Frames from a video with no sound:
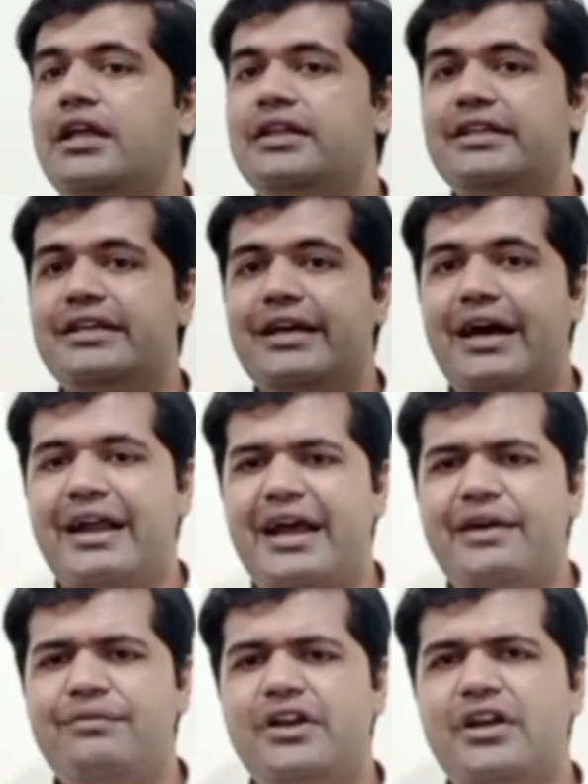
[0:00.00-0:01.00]
the
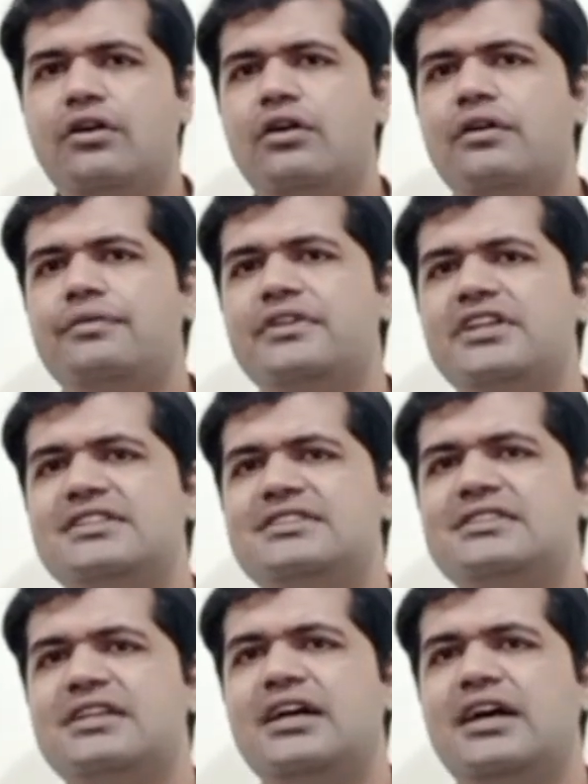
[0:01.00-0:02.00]
arrival of
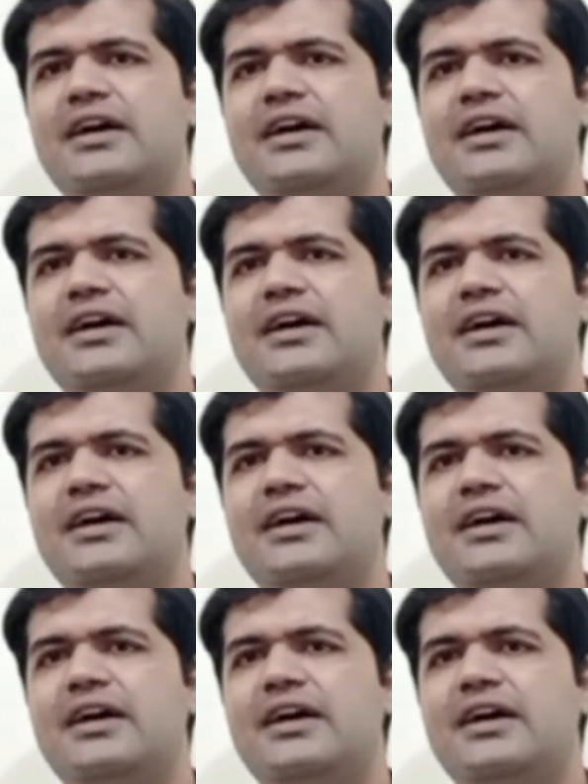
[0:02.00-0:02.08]
this